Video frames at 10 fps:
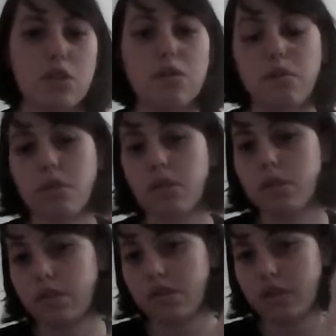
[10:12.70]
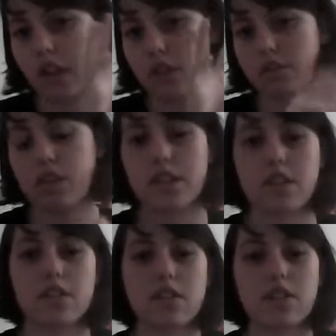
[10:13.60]
two
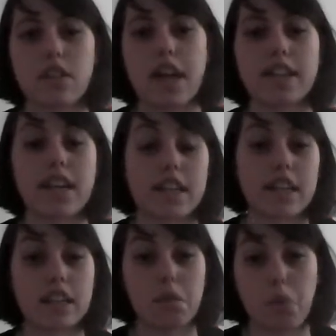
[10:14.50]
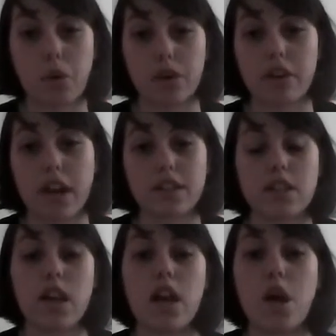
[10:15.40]
countries that technically border us,
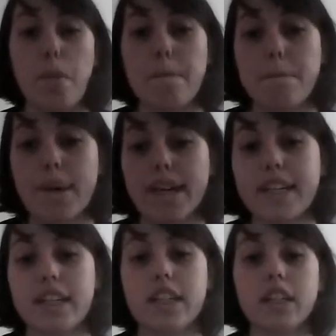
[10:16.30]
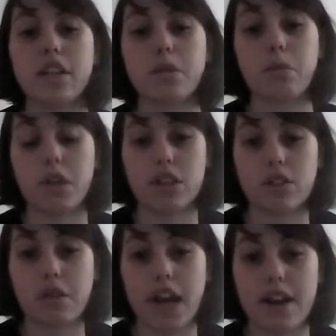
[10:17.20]
but we
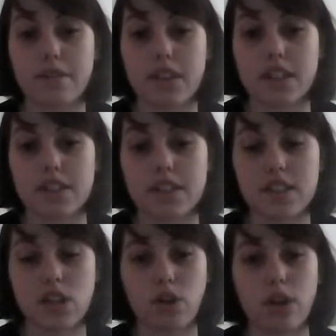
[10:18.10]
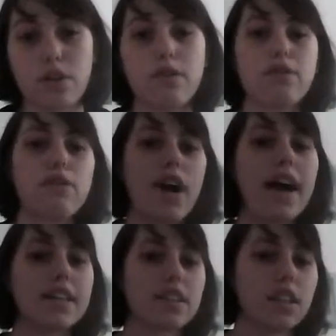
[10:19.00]
do have this sort of
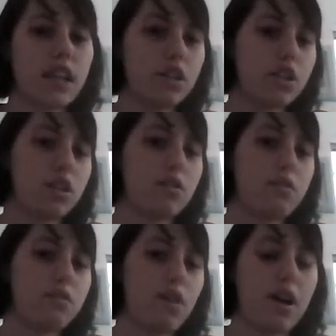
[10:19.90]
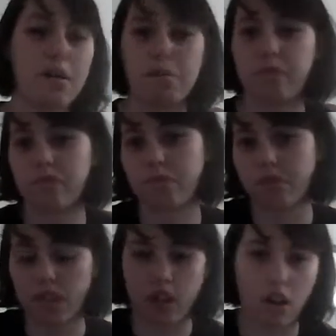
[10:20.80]
isolation from
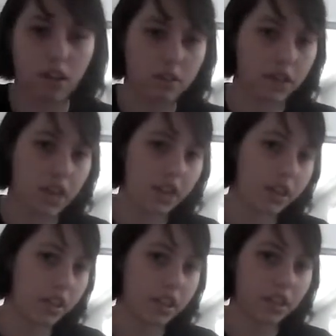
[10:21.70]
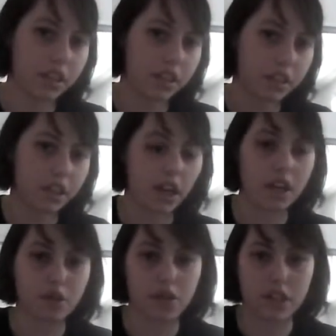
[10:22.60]
all of the other
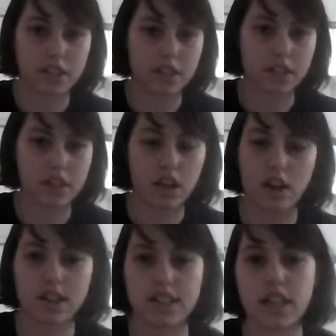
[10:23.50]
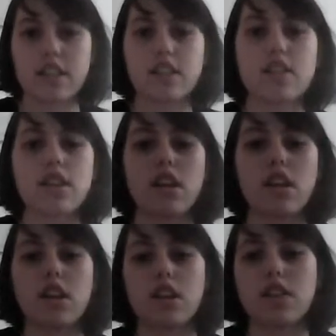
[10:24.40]
countries and continents.
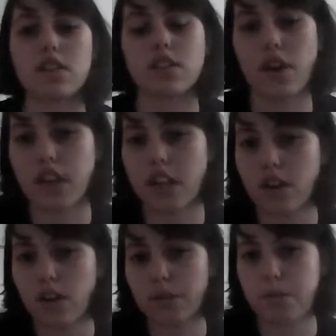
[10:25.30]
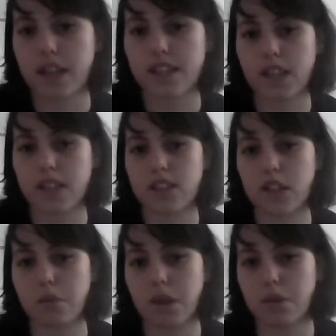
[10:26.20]
So I think it only makes sense
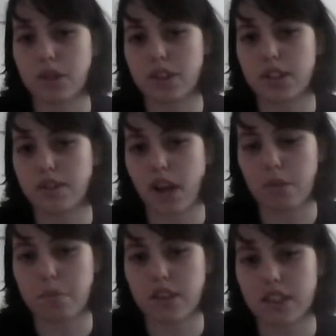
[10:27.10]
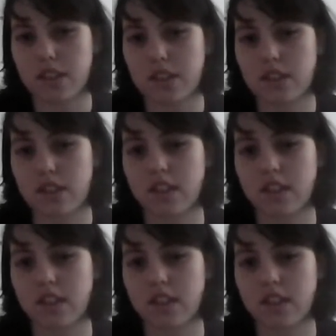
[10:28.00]
that we would develop this